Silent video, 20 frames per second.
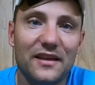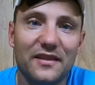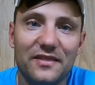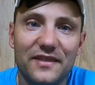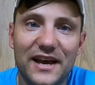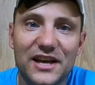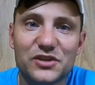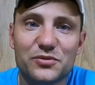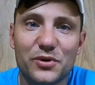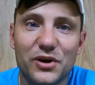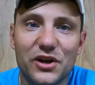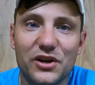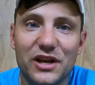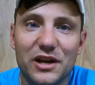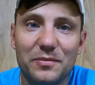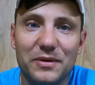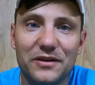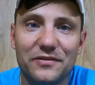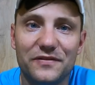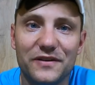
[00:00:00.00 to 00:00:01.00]
That's where you
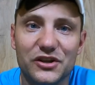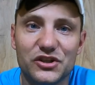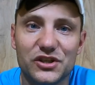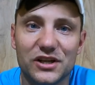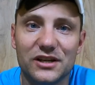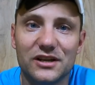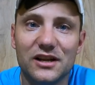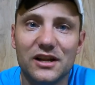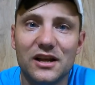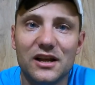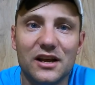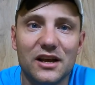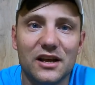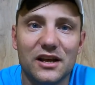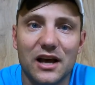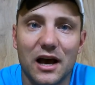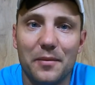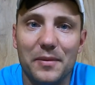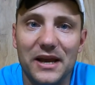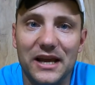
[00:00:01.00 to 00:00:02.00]
need to be fishing.
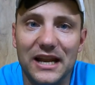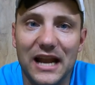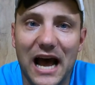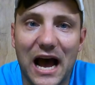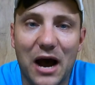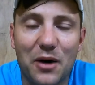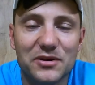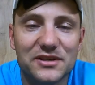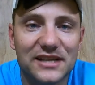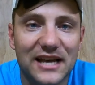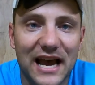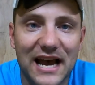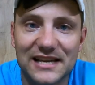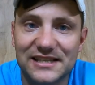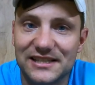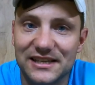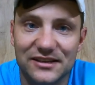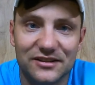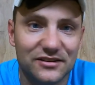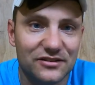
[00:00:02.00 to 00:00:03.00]
I mean, I was
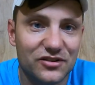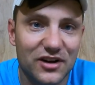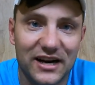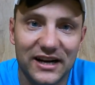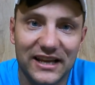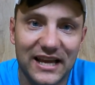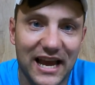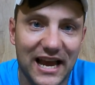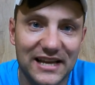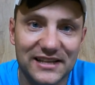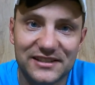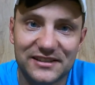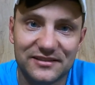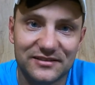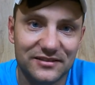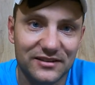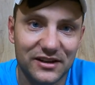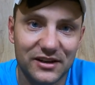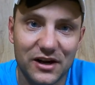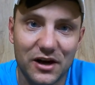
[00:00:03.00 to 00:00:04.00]
casting, trying to
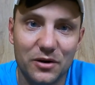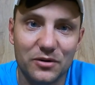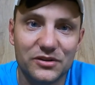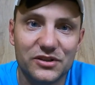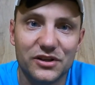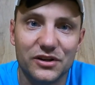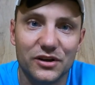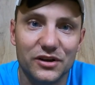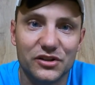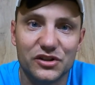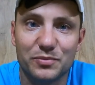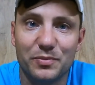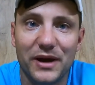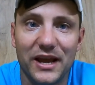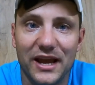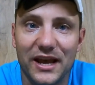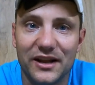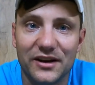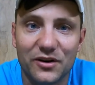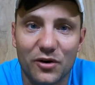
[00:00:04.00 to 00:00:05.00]
cast, you know, to
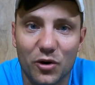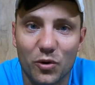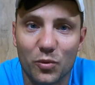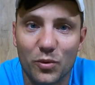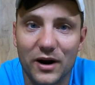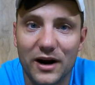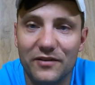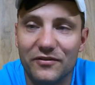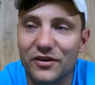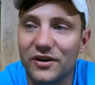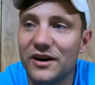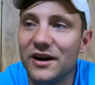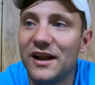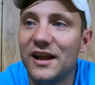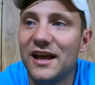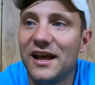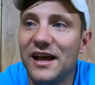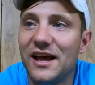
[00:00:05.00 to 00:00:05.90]
Japan or wherever,